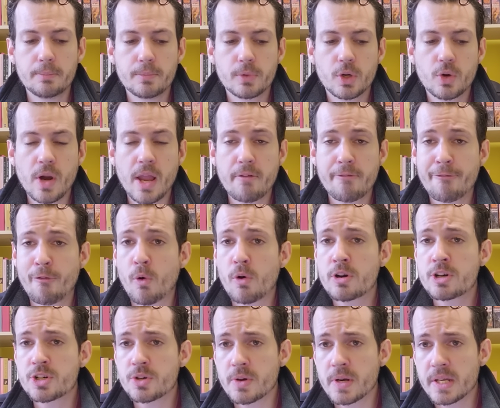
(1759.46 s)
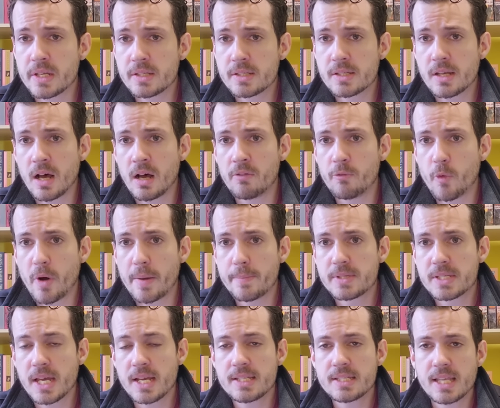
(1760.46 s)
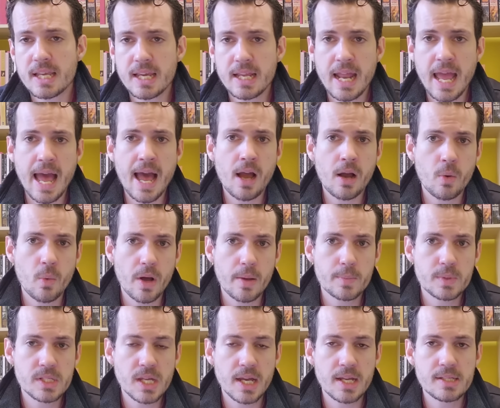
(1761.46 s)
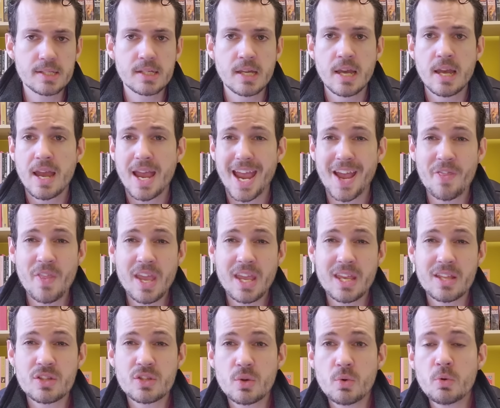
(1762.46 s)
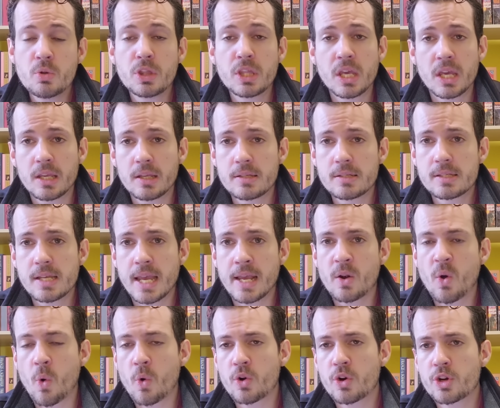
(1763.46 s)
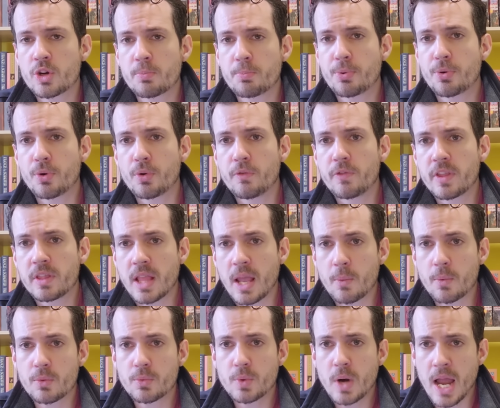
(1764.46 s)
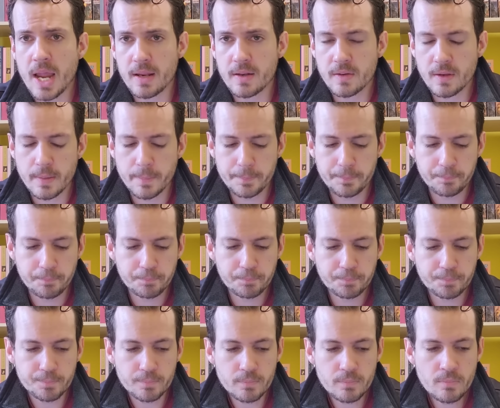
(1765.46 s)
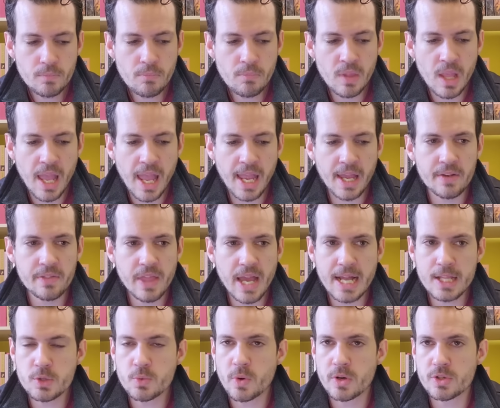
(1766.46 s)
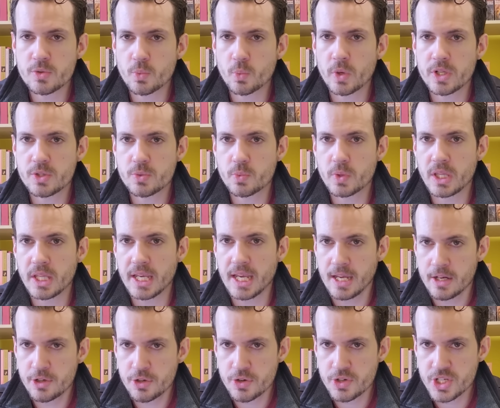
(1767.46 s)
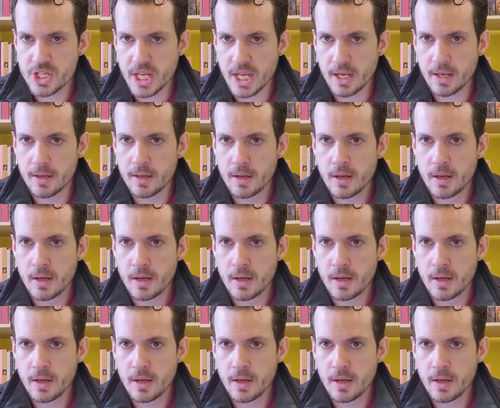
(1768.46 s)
create forgeries of websites. They can hack websites, and they can do things in order to prove that they were right. And that's what's really interesting